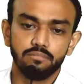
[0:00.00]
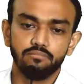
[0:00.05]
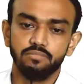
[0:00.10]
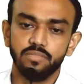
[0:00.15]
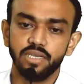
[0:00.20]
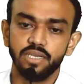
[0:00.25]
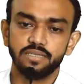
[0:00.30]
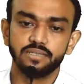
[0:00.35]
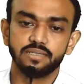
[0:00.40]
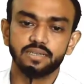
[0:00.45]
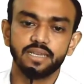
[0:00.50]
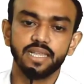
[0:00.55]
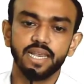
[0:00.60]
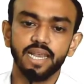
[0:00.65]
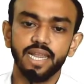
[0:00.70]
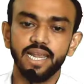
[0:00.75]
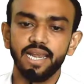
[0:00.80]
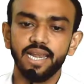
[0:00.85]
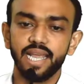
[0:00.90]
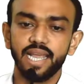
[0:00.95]
This
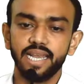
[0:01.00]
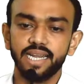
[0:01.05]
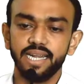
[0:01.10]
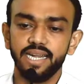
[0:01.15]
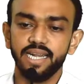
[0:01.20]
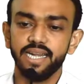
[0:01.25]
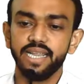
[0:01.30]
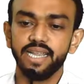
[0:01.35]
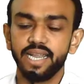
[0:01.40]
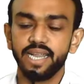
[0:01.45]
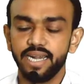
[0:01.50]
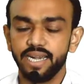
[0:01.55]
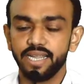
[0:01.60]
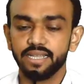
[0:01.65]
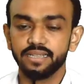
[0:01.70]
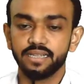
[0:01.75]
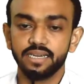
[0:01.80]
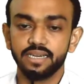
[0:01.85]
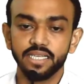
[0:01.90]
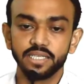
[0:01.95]
green line indicating
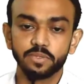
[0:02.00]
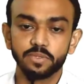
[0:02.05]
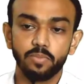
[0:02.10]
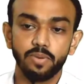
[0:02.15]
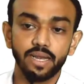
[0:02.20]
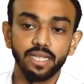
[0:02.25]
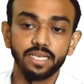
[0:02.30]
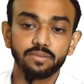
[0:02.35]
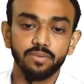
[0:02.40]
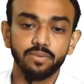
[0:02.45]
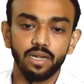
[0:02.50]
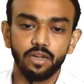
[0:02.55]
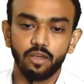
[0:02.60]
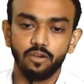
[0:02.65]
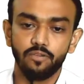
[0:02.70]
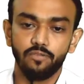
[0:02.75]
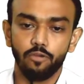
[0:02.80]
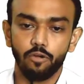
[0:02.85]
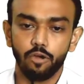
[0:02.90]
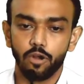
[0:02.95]
the displacement
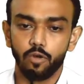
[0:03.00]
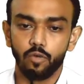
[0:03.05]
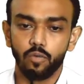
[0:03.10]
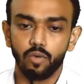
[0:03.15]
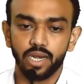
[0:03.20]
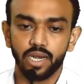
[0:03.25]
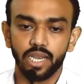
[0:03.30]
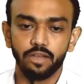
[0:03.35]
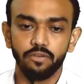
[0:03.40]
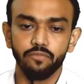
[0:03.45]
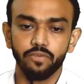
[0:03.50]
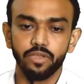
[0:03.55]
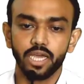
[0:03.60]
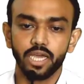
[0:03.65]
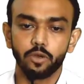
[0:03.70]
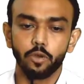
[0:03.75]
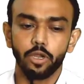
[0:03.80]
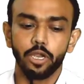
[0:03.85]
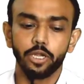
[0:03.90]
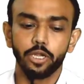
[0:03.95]
of follower, and we are
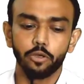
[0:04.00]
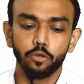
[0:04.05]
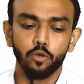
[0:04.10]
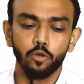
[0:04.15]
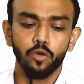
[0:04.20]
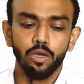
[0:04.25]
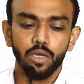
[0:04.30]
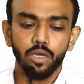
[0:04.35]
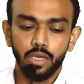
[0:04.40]
going to